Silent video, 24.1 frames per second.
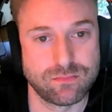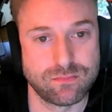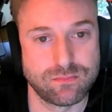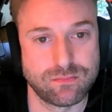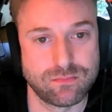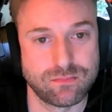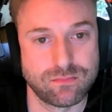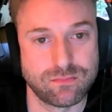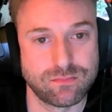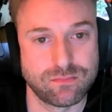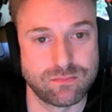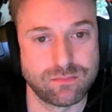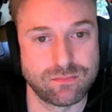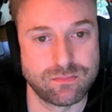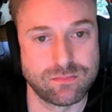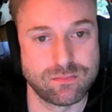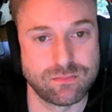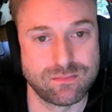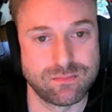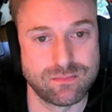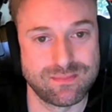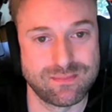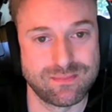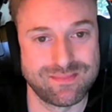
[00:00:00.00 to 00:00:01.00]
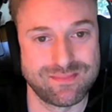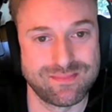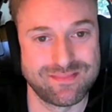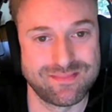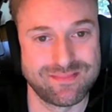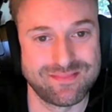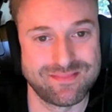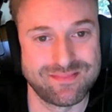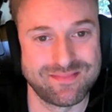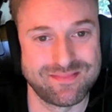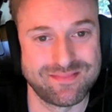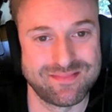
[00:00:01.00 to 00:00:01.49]

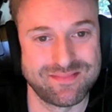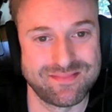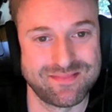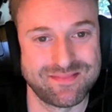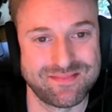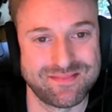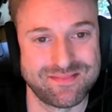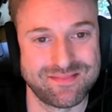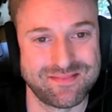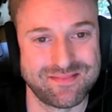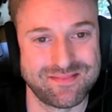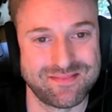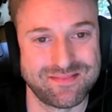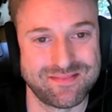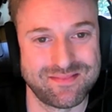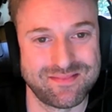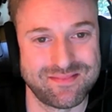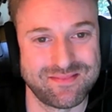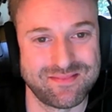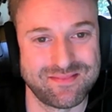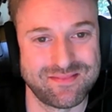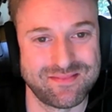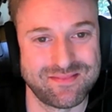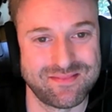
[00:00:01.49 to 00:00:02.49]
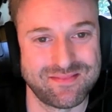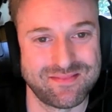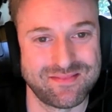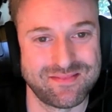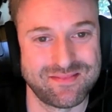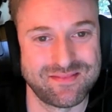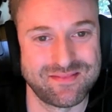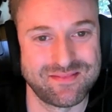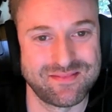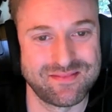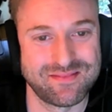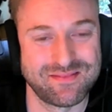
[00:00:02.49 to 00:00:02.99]

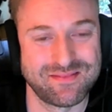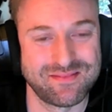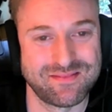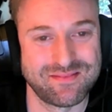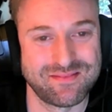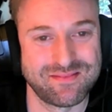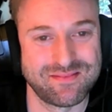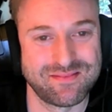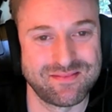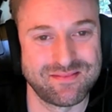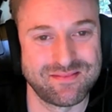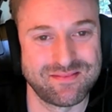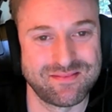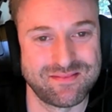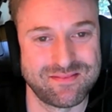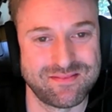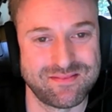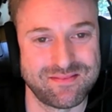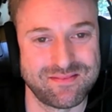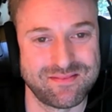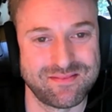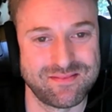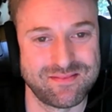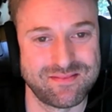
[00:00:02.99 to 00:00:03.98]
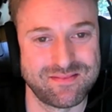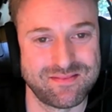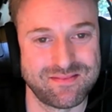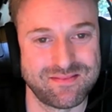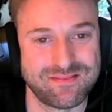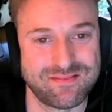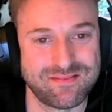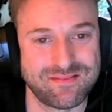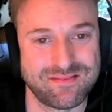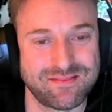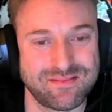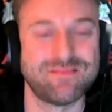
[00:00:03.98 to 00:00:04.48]

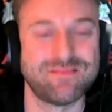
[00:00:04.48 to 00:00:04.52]
The person shown says nothing.